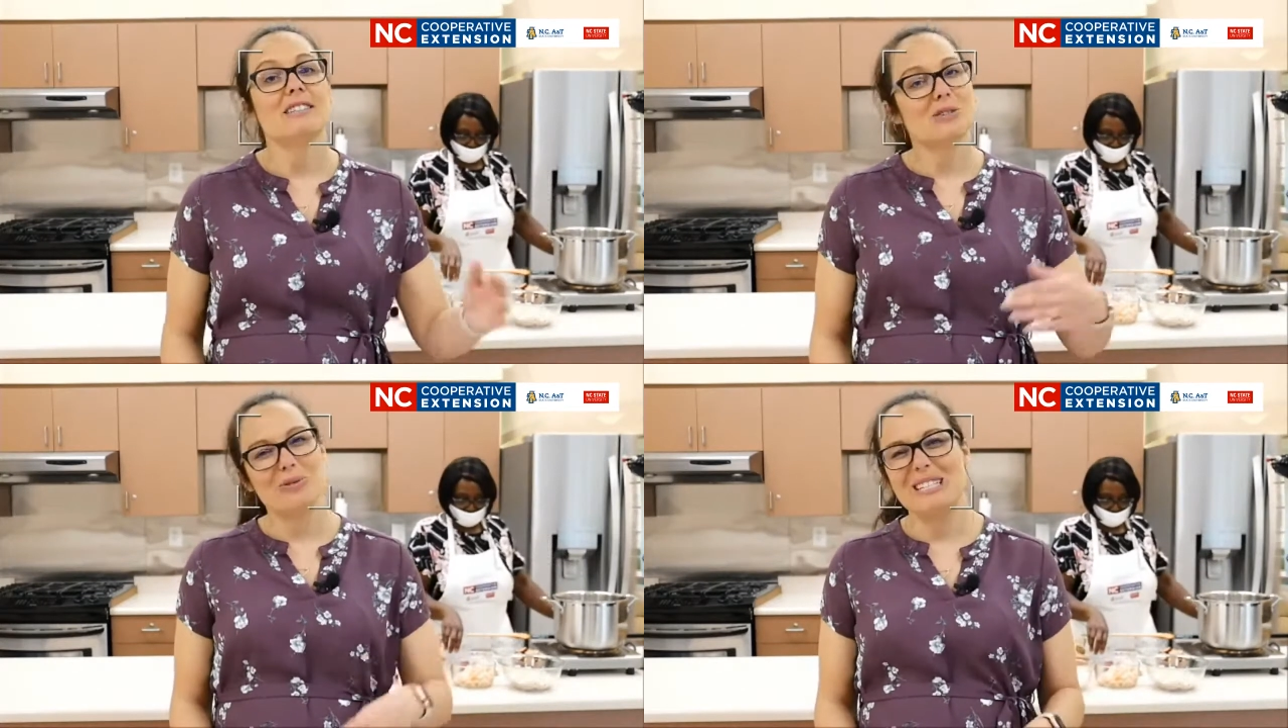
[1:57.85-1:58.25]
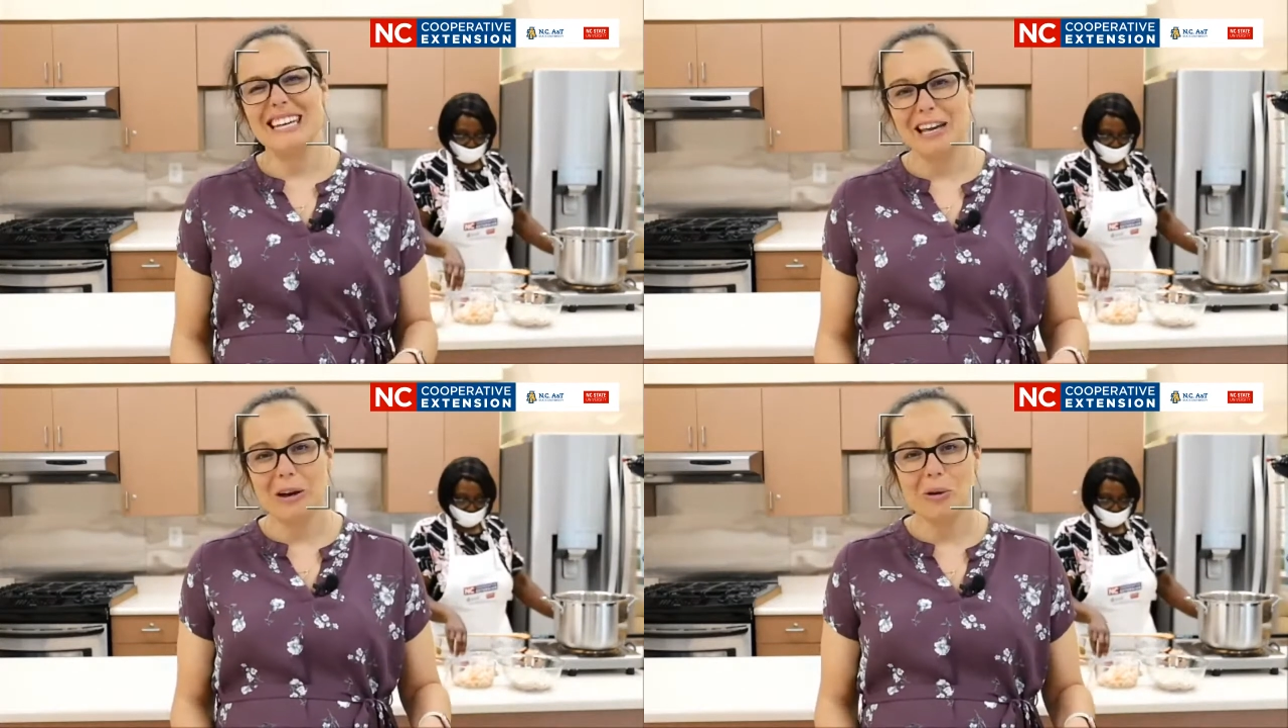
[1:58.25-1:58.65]
so it wouldn't
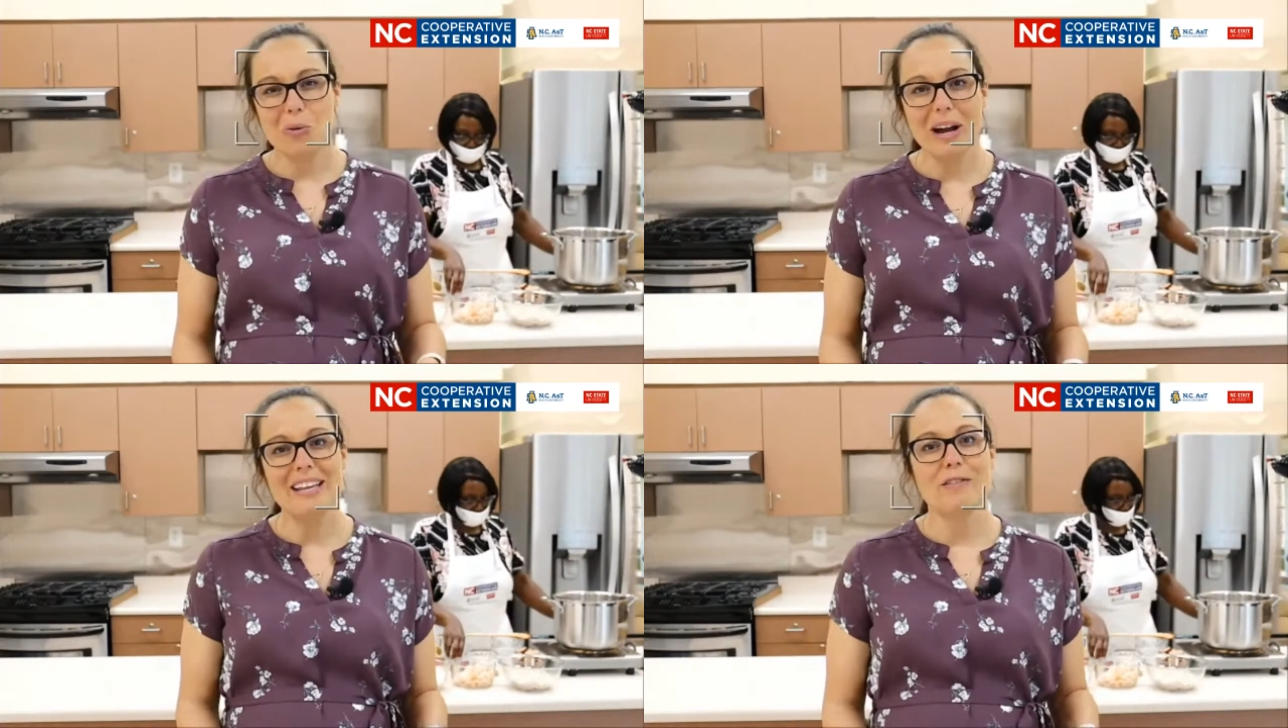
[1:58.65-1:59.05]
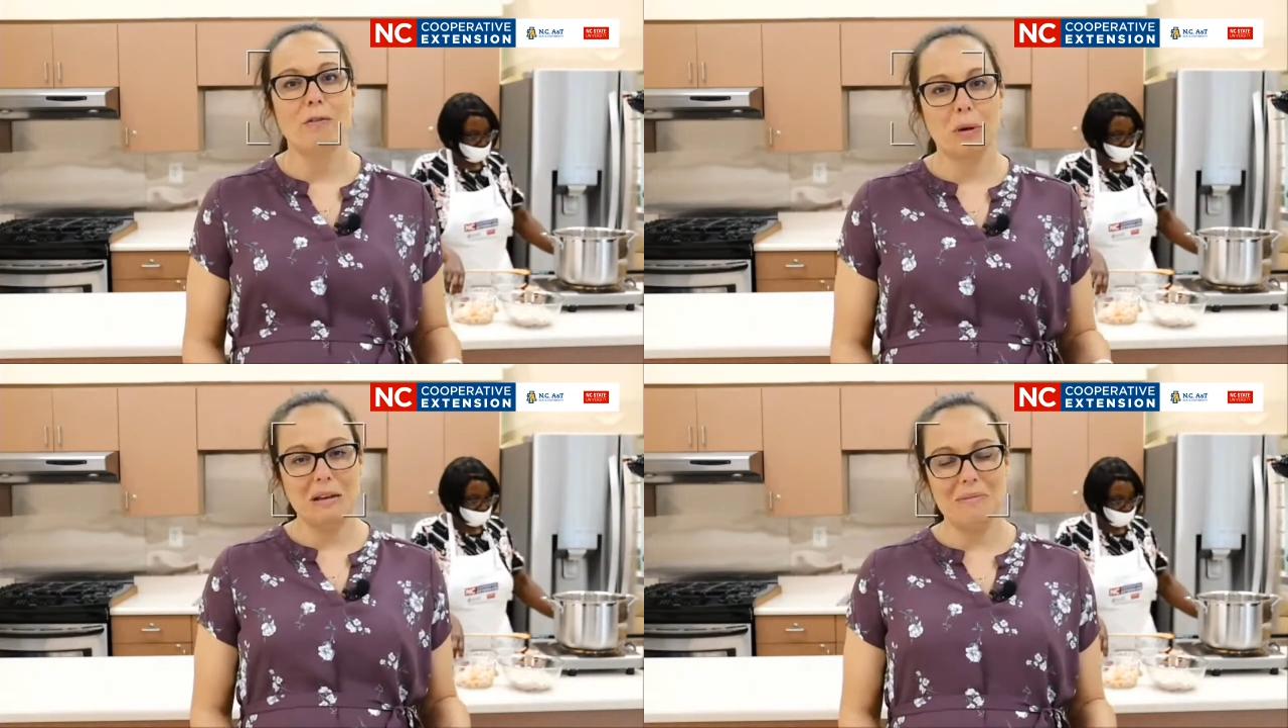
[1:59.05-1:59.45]
take quite the
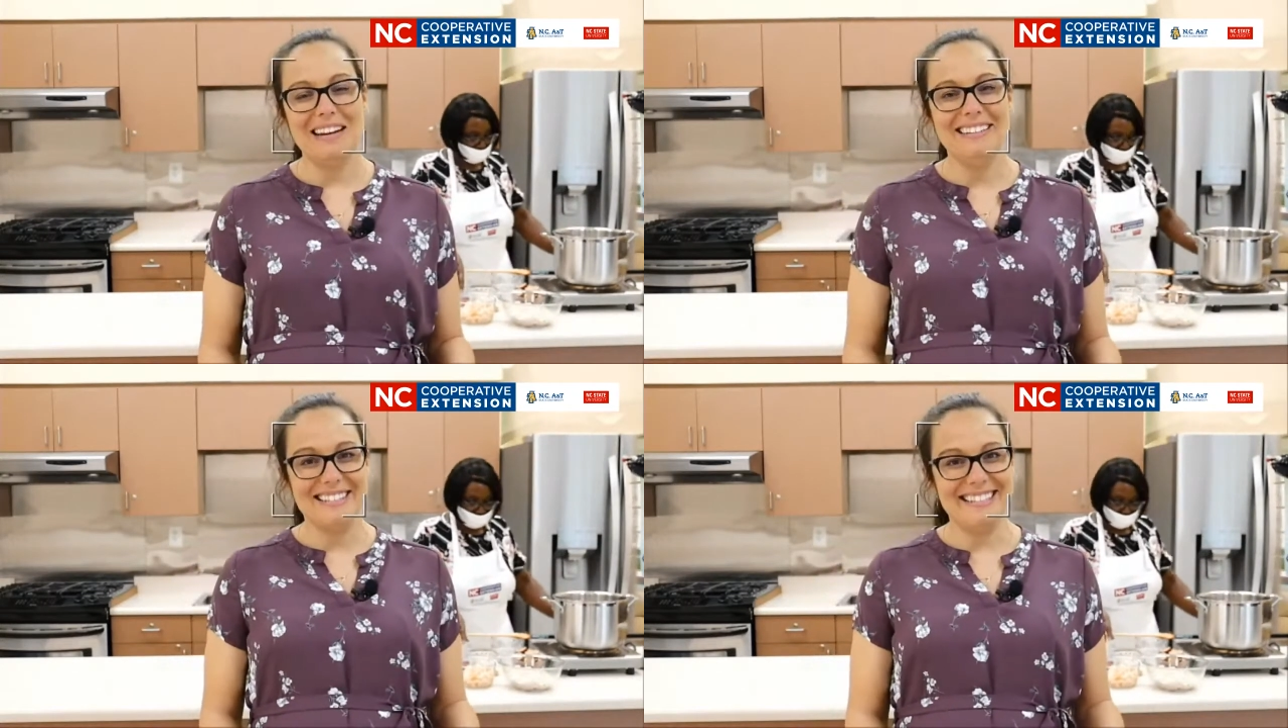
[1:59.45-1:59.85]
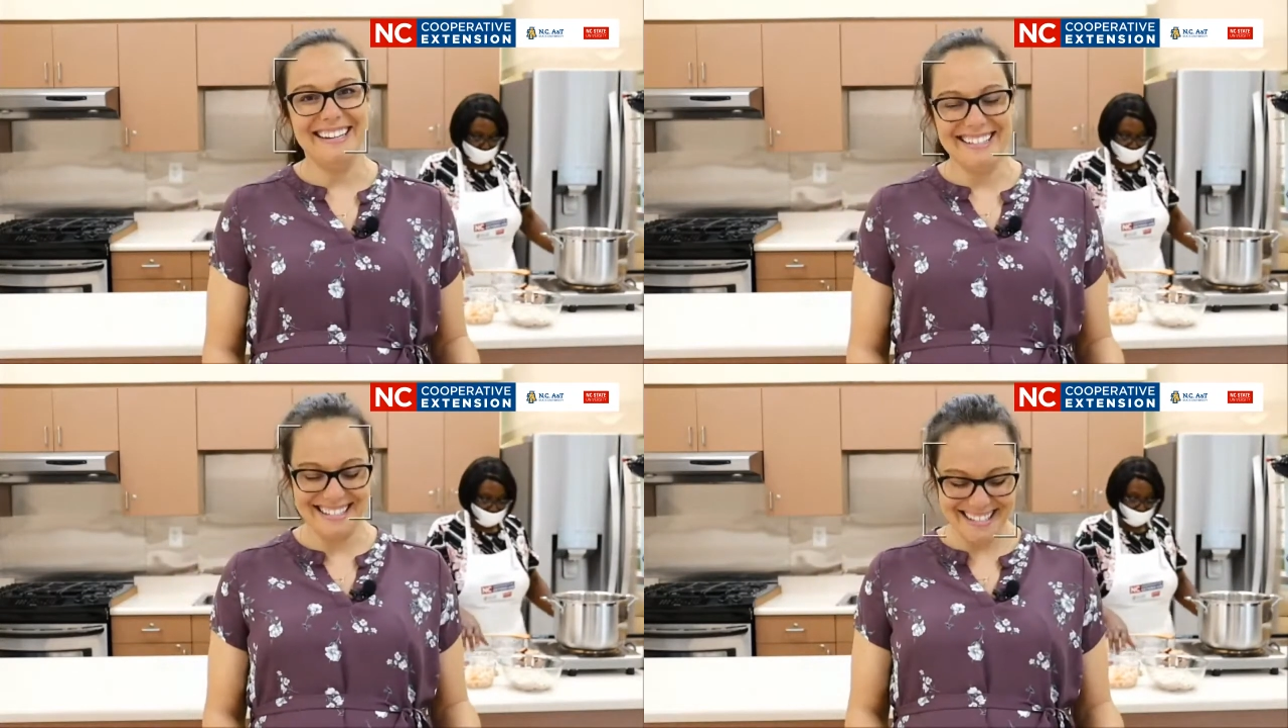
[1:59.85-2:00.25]
40 minutes that
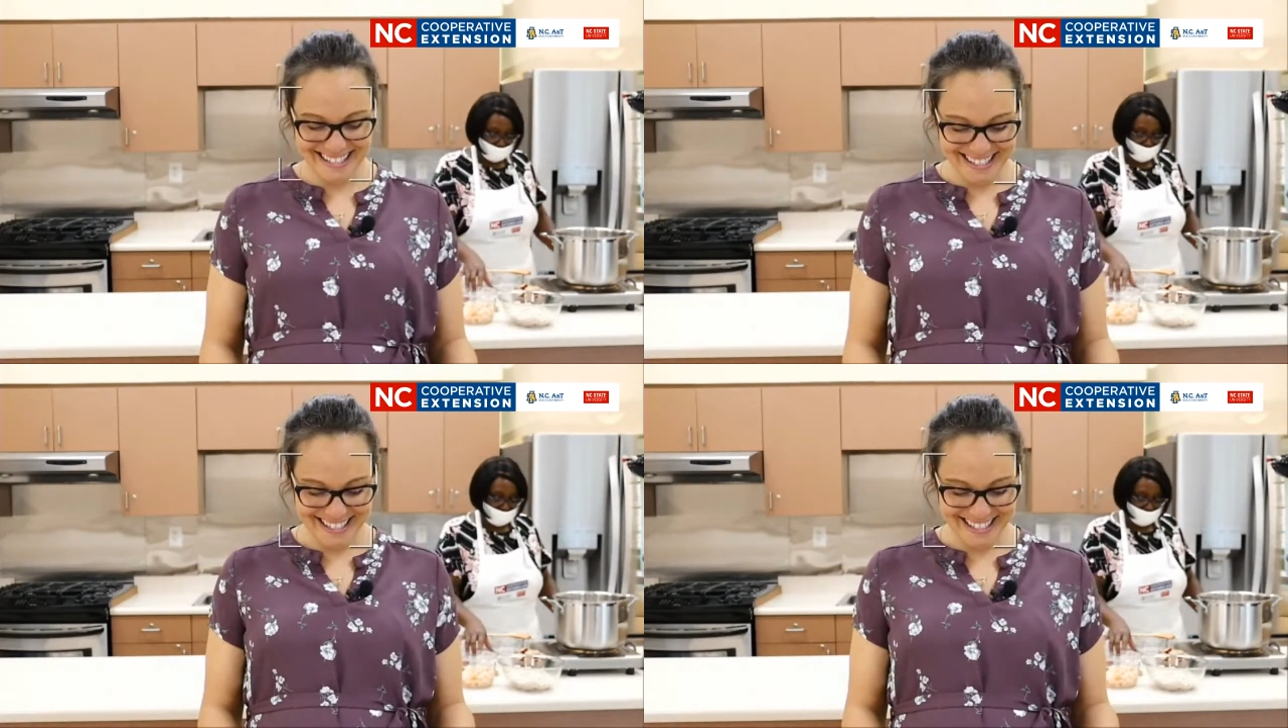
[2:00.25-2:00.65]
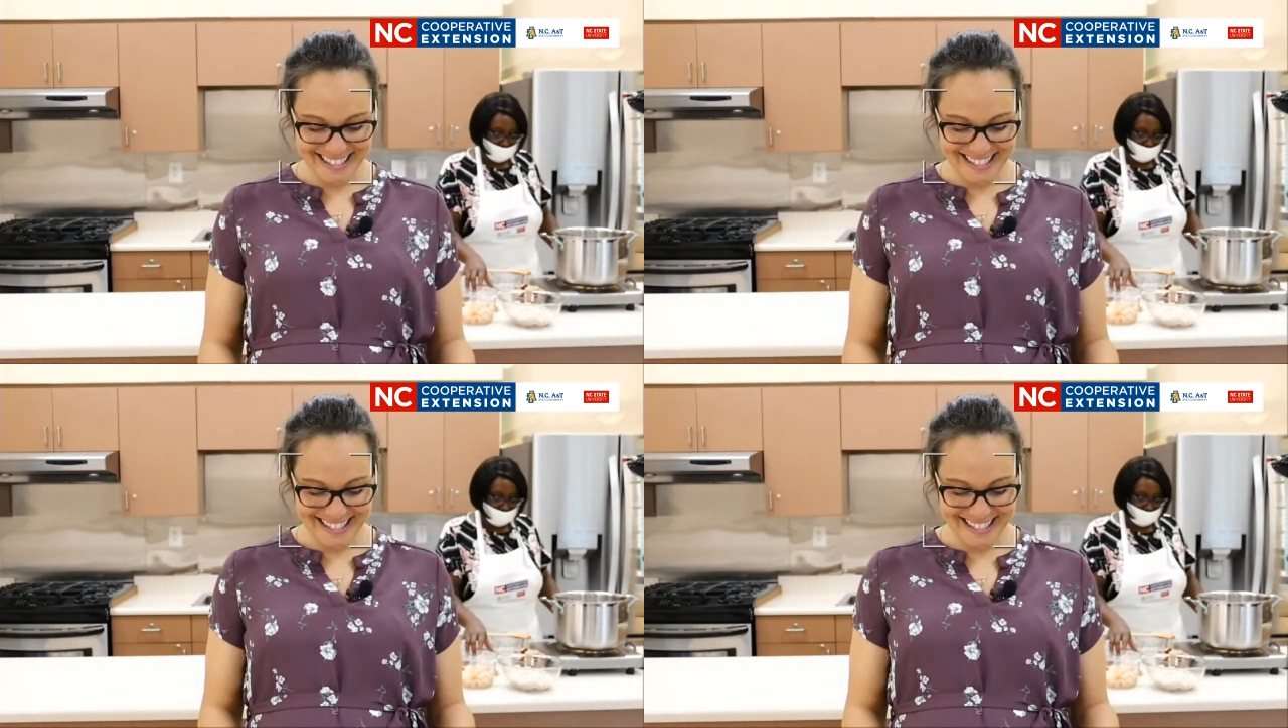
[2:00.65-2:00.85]
it says it does.